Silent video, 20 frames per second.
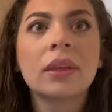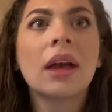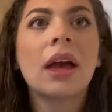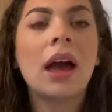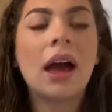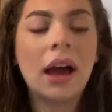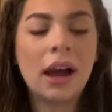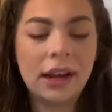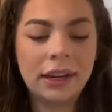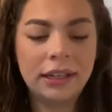
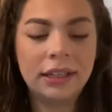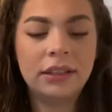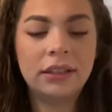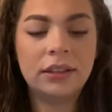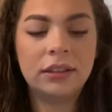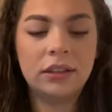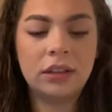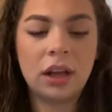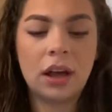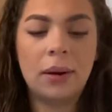I need to
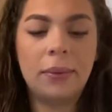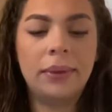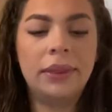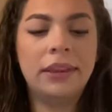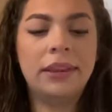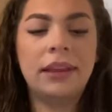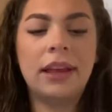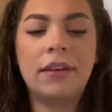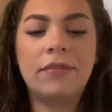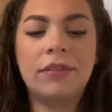start with
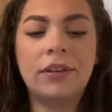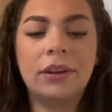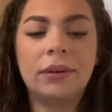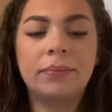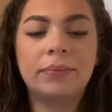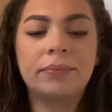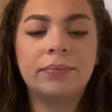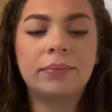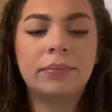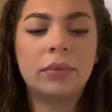7.
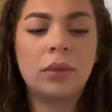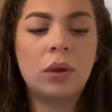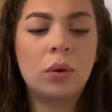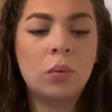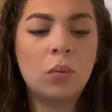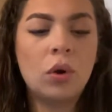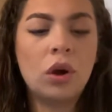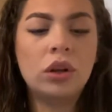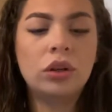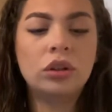
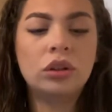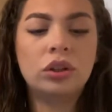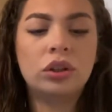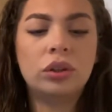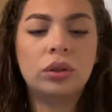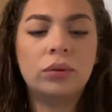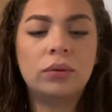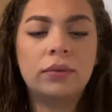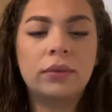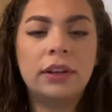1, 2,
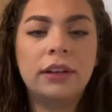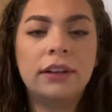3,